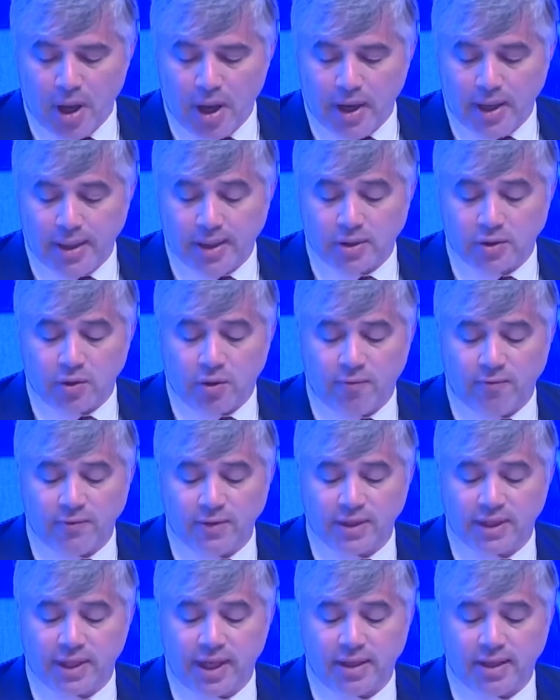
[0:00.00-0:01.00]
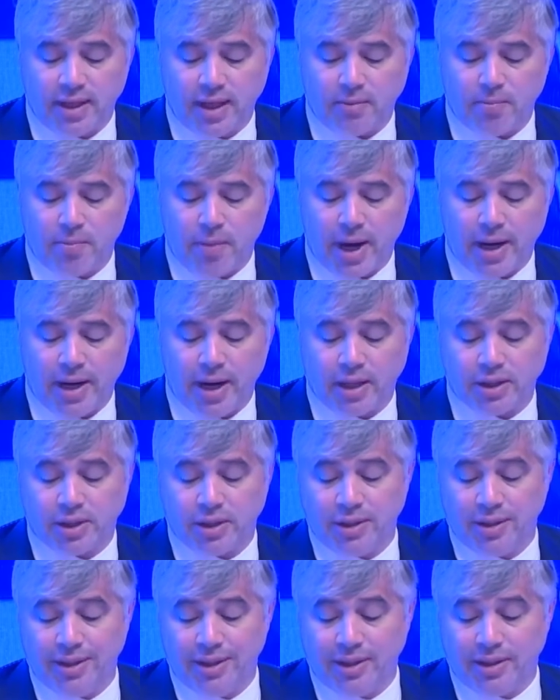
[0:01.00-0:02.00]
It is often said that mine
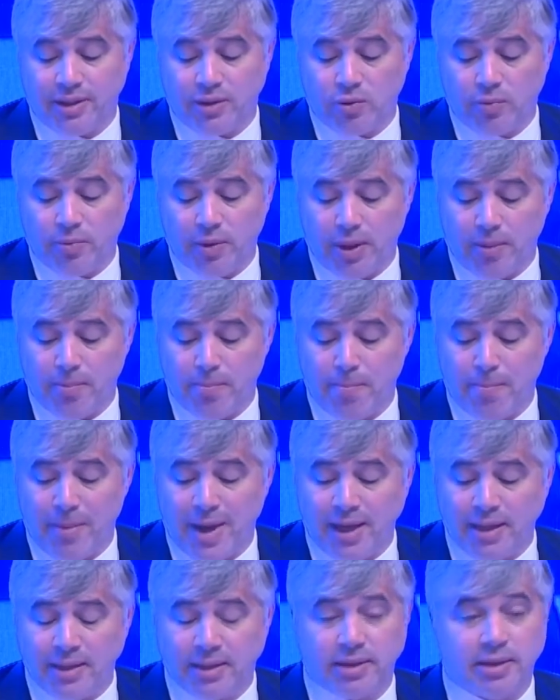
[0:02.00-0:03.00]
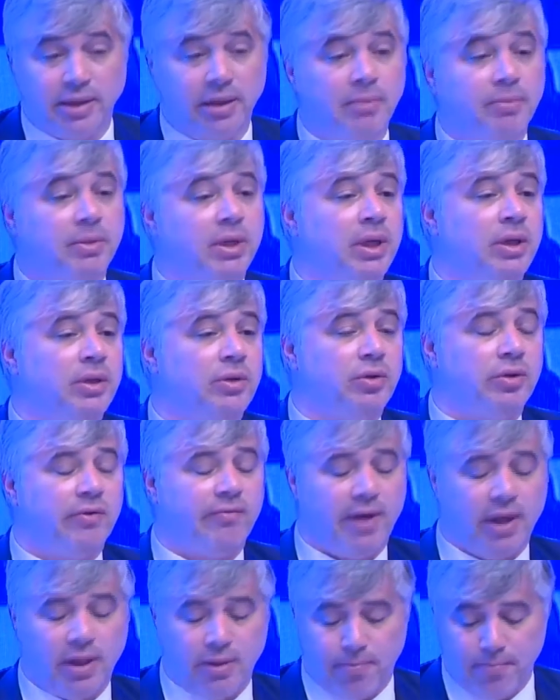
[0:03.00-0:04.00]
action needs to be mainstreamed into
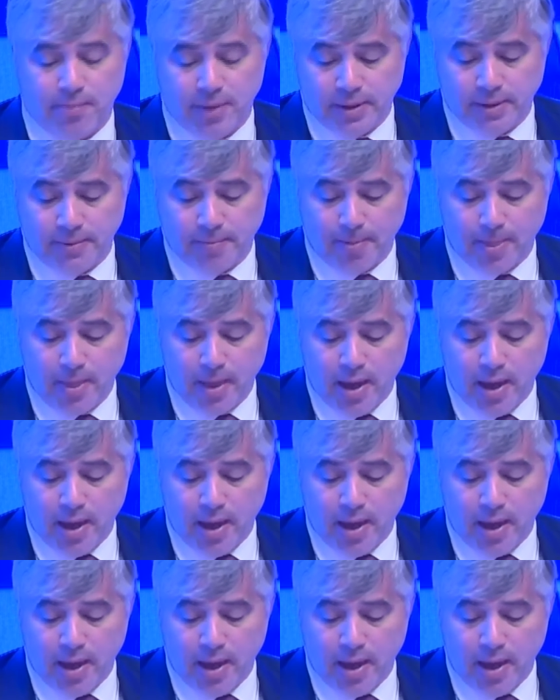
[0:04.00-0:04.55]
development.